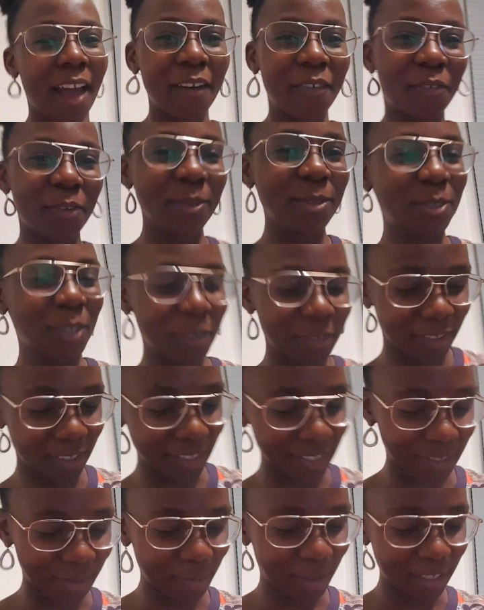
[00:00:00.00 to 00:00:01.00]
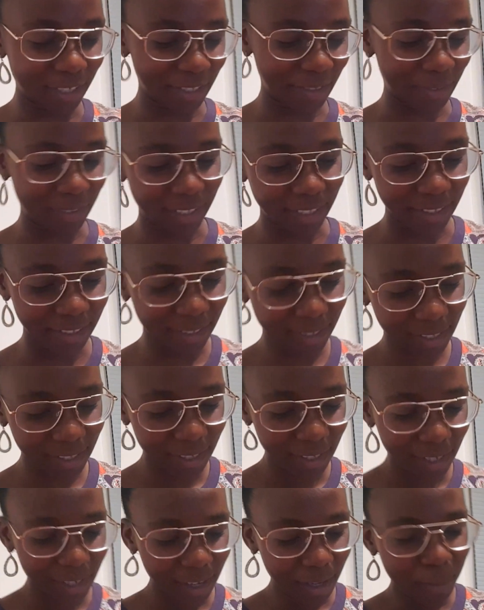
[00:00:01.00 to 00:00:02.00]
I feel totally smug doing this,
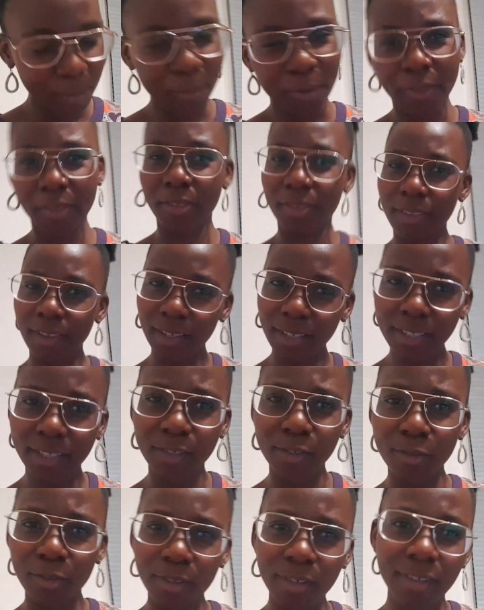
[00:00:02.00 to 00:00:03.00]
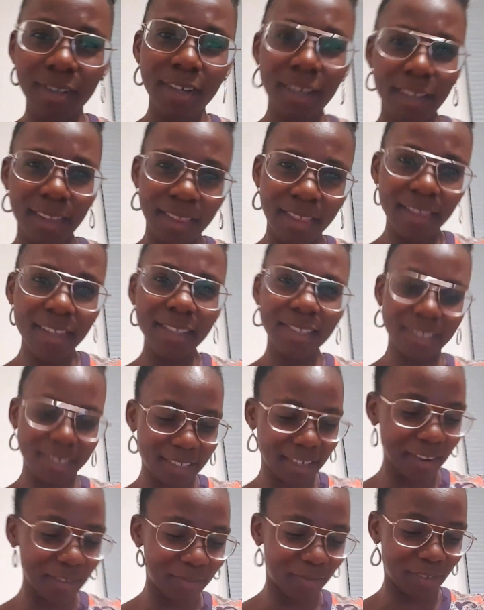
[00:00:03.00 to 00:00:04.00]
but this
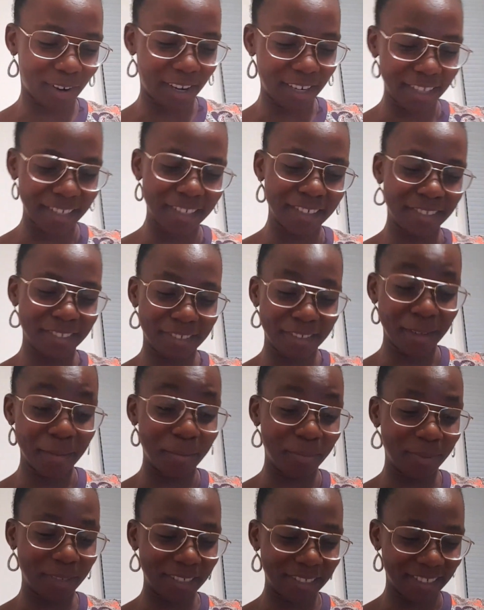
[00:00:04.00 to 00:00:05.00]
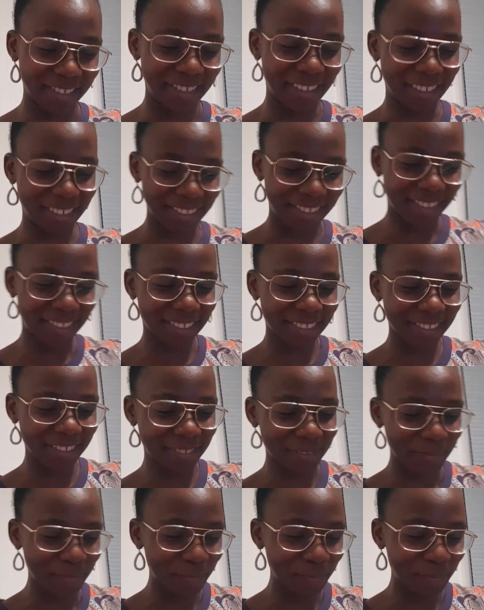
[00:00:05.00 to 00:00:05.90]
stir fry is the business.